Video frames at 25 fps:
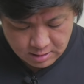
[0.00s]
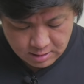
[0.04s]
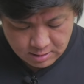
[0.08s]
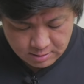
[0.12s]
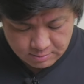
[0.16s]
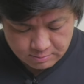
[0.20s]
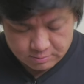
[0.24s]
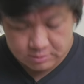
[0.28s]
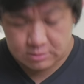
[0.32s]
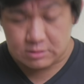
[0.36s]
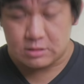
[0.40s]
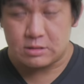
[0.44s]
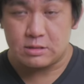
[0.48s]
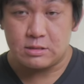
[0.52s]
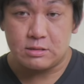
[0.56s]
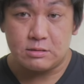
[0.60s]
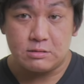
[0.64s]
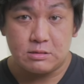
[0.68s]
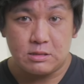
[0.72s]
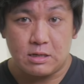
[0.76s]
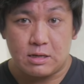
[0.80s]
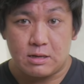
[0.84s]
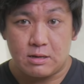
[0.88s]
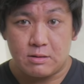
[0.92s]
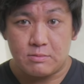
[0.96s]
But
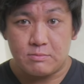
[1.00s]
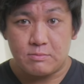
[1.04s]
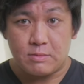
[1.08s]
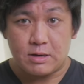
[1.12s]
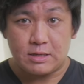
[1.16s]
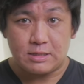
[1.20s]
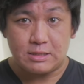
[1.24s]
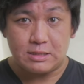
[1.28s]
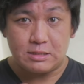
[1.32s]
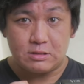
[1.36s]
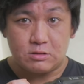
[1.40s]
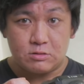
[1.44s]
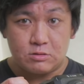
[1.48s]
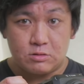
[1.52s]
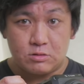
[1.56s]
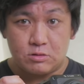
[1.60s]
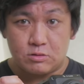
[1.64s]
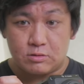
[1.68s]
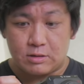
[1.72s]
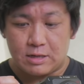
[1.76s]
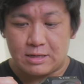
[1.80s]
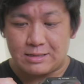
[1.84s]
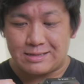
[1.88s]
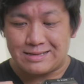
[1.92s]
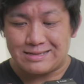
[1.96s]
yeah, might need to
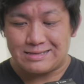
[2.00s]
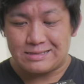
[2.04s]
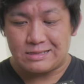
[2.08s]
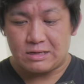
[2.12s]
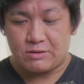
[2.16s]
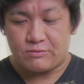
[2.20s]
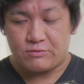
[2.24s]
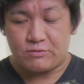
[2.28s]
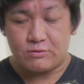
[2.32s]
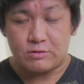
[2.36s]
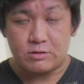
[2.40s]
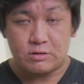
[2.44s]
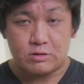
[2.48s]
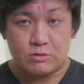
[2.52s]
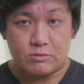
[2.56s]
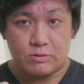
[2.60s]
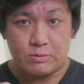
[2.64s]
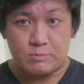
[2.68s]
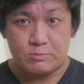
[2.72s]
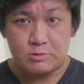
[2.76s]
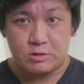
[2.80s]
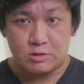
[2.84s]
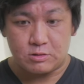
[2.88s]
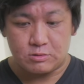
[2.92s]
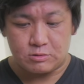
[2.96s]
look at a different
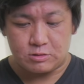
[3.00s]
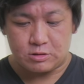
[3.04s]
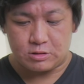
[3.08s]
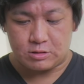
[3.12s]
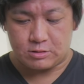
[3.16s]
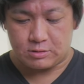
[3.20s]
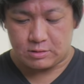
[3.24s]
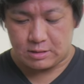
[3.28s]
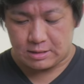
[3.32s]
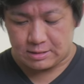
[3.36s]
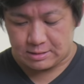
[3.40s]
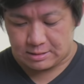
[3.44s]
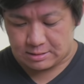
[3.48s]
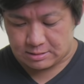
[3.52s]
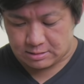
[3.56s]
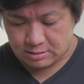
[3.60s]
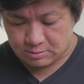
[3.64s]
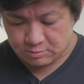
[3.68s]
grip solution than this